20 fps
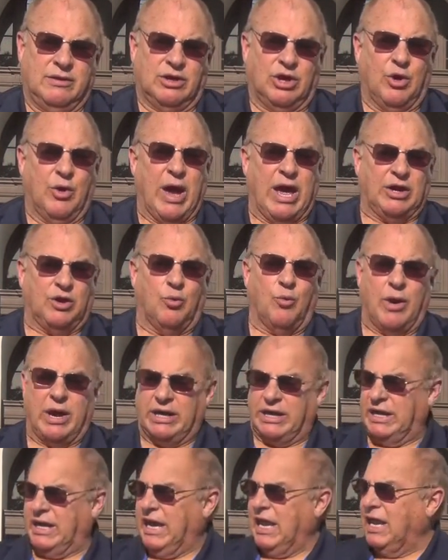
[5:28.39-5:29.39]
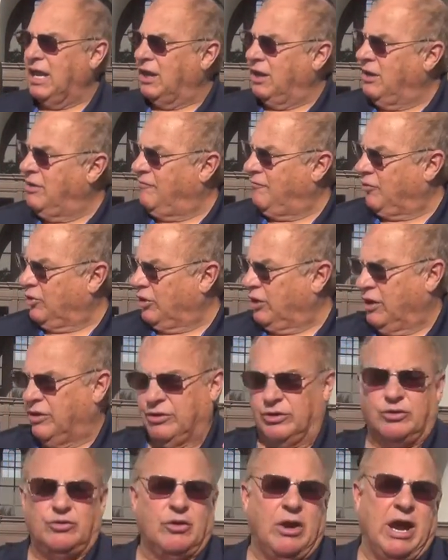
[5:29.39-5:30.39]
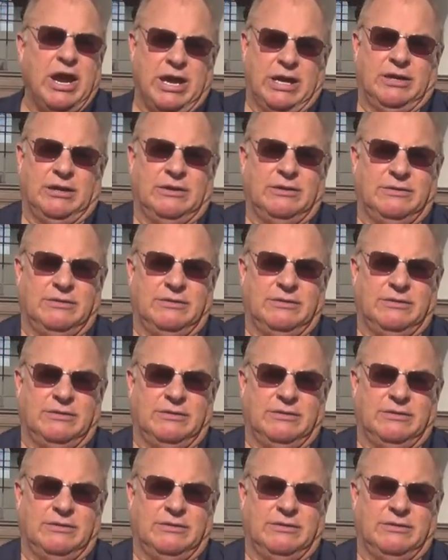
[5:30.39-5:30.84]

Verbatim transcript: You had to wait again for another train.